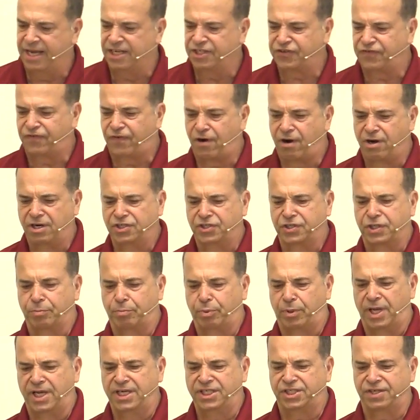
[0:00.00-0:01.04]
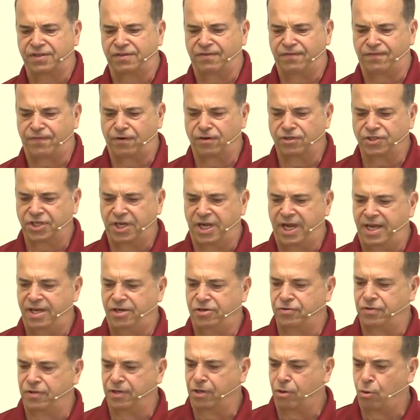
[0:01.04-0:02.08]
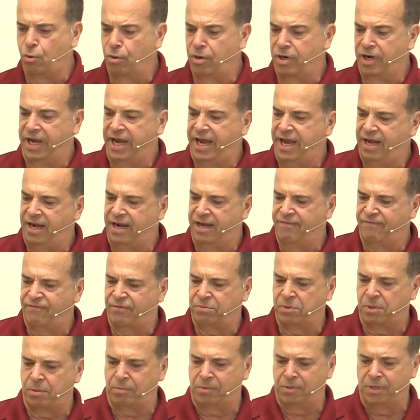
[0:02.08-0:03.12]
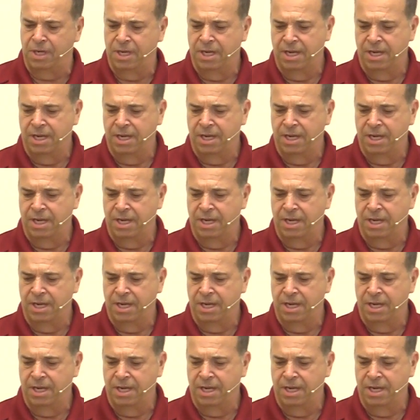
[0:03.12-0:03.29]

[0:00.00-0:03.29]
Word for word: as far as the place of the first gate to the corner gate, and from the